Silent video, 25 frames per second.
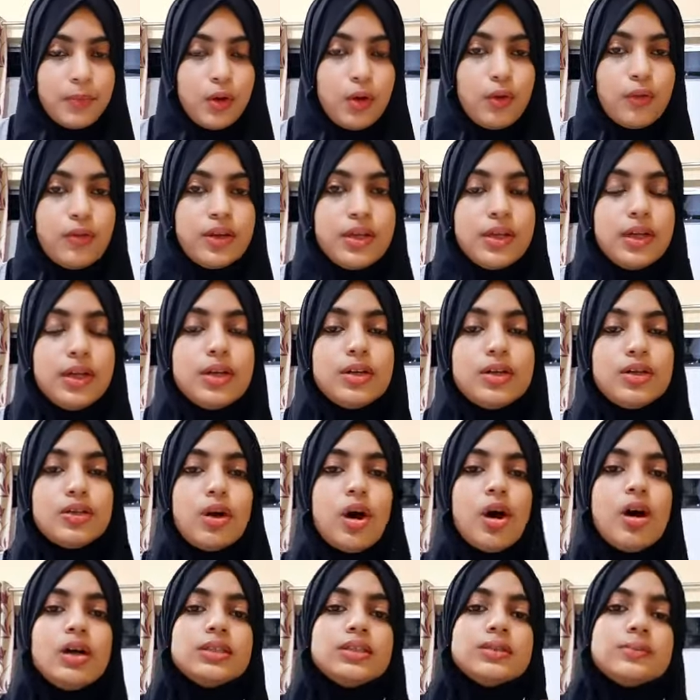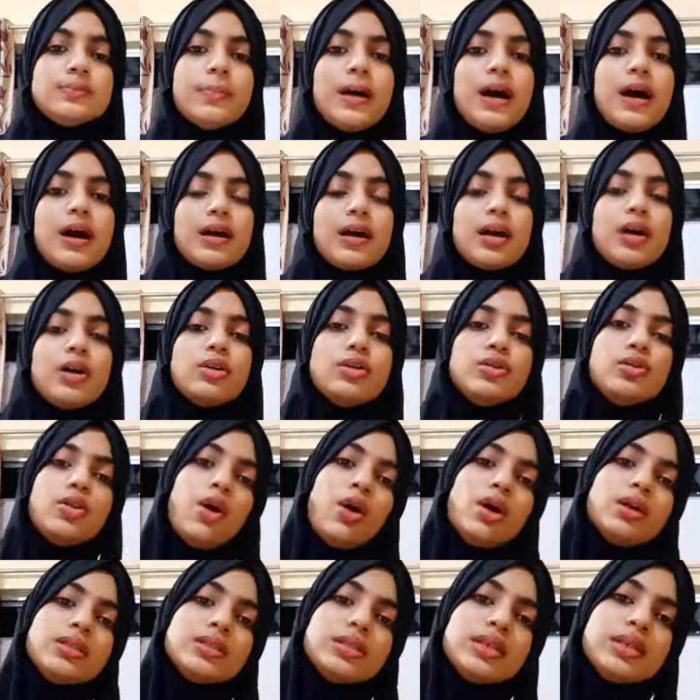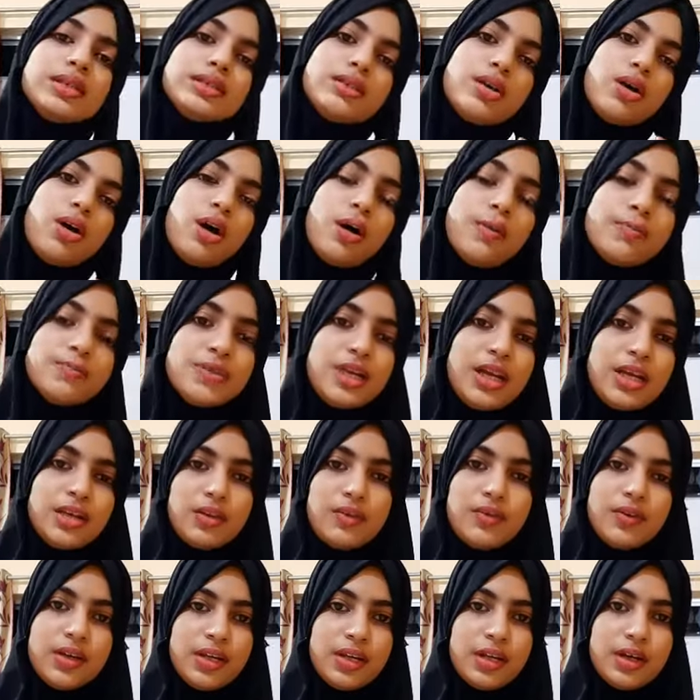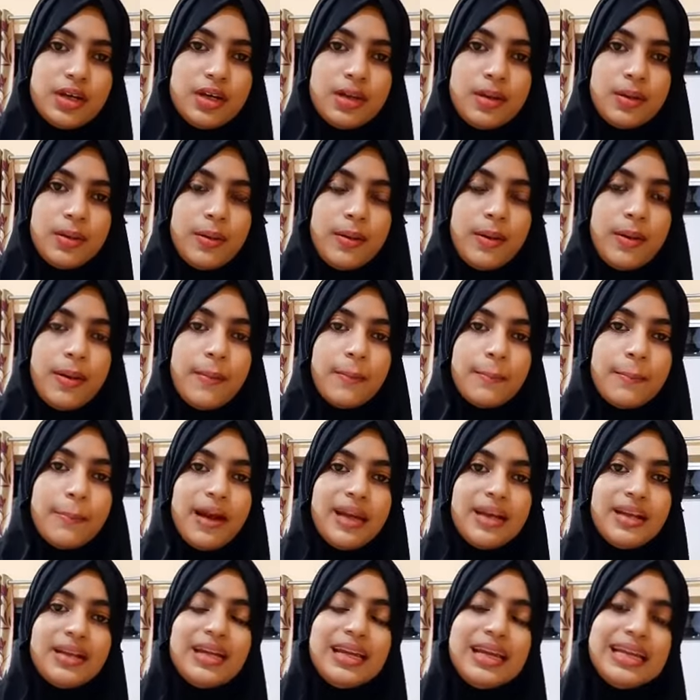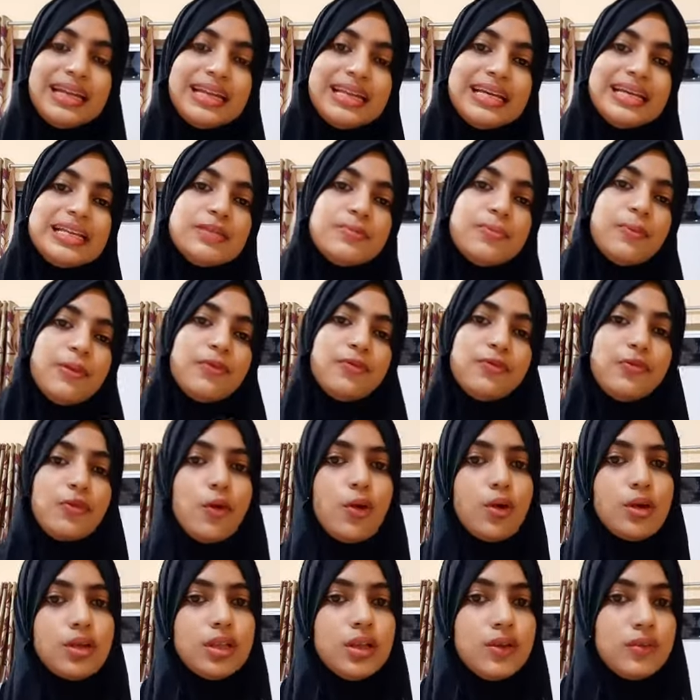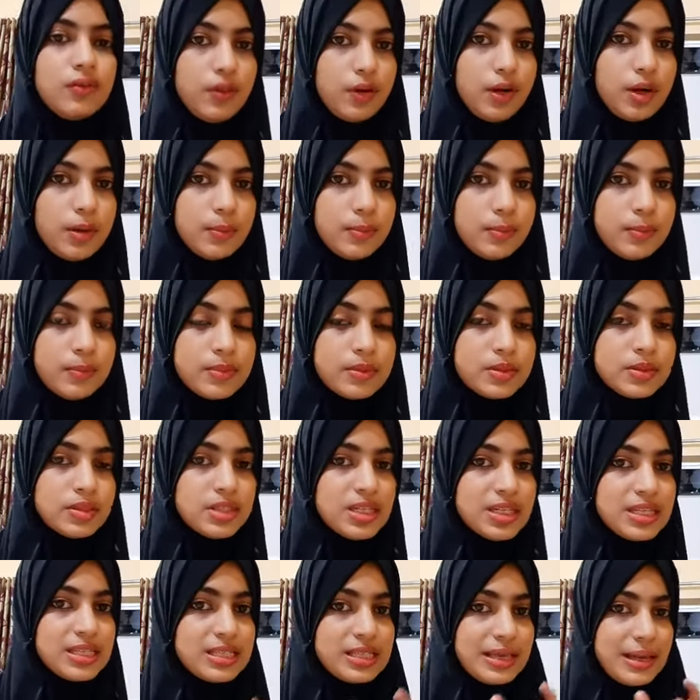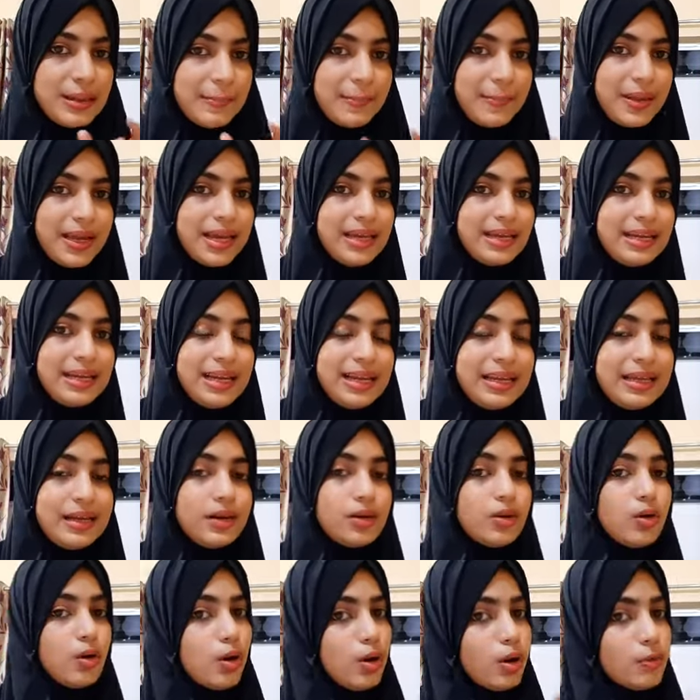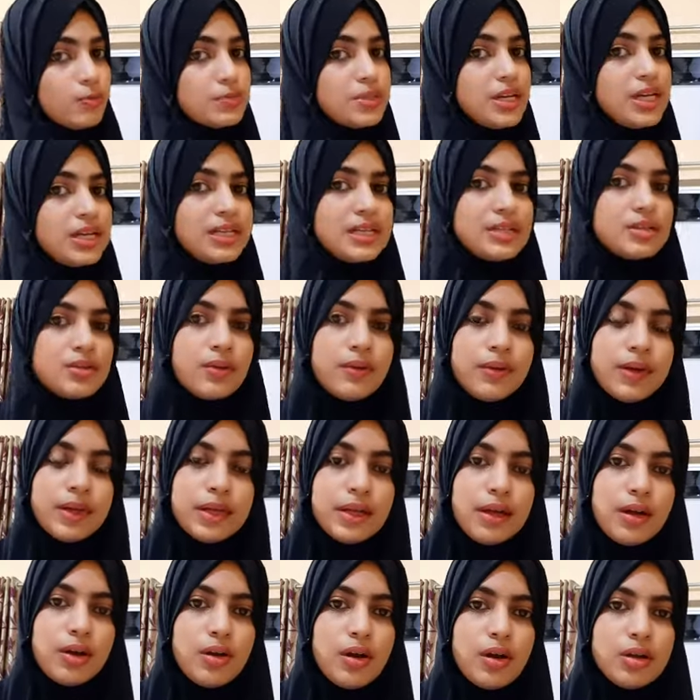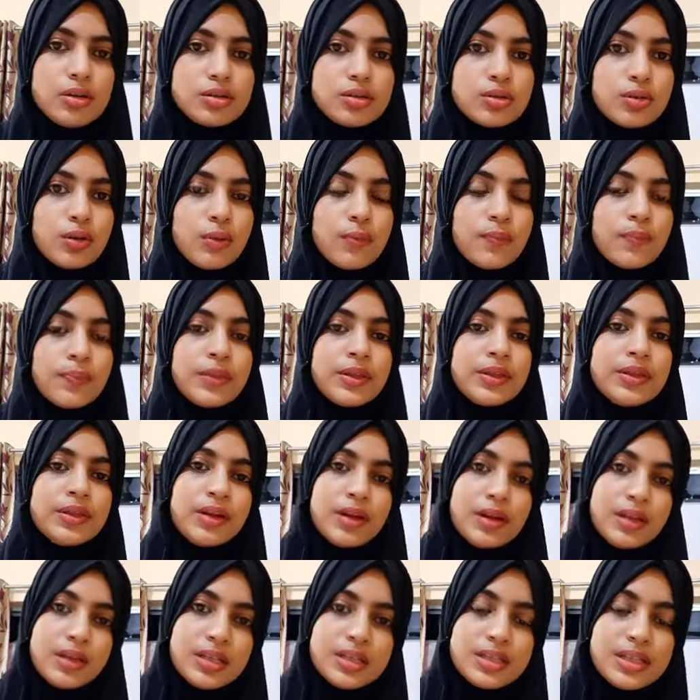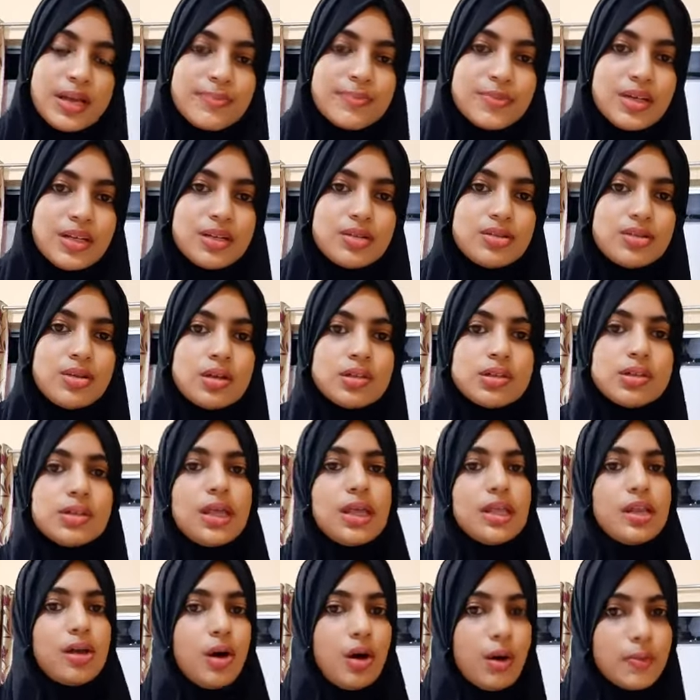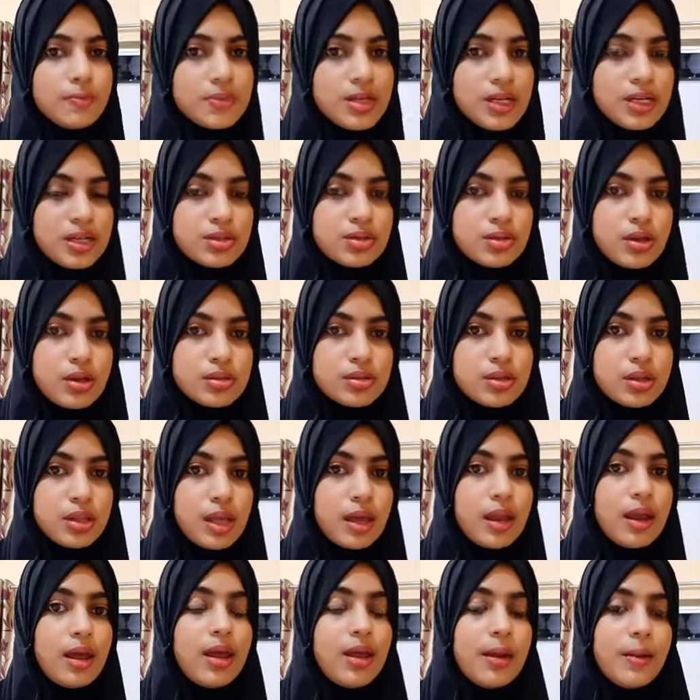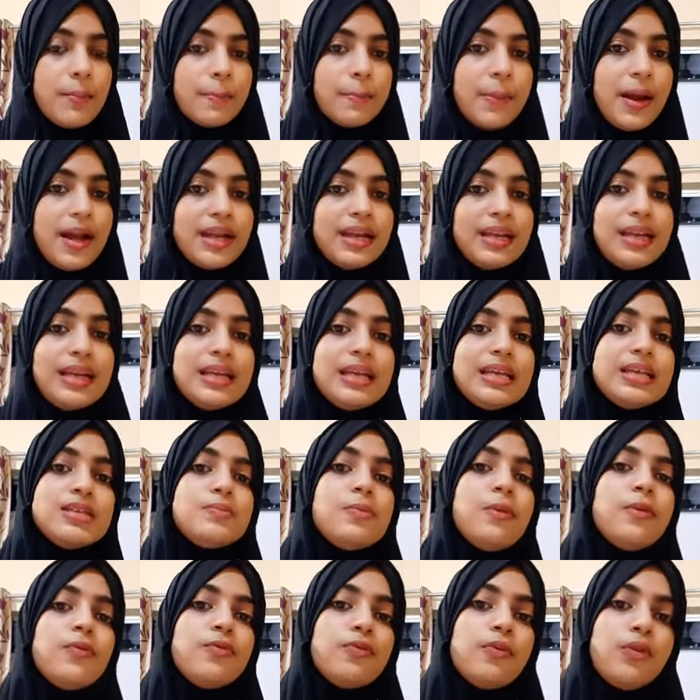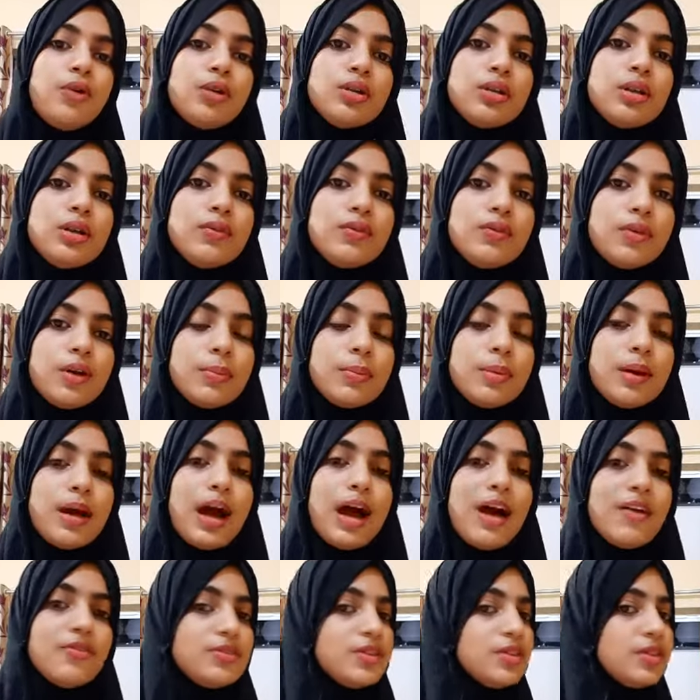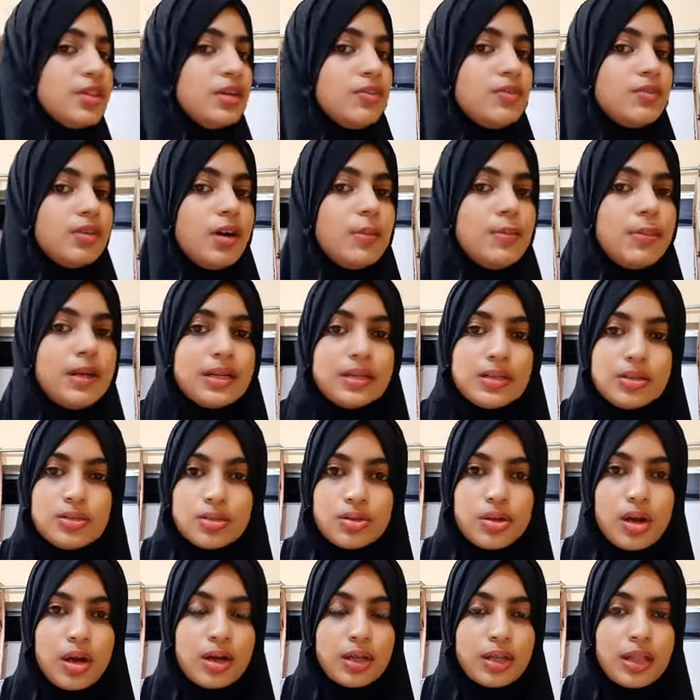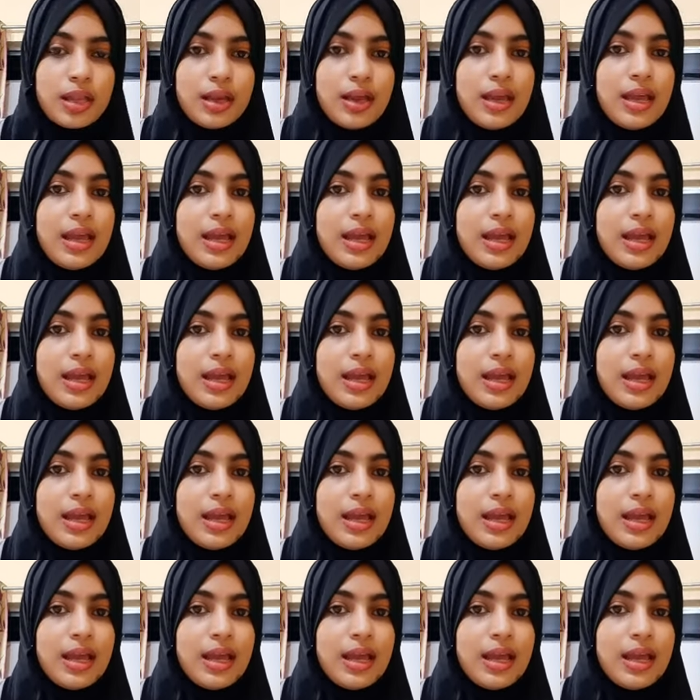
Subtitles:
Over here dogs bark. Dogs is the object over here, but it is before the verb. Just make it clear, object is over here also. Here the subject is also there, the object is also there, but it is before the verb. After the verb it is not there.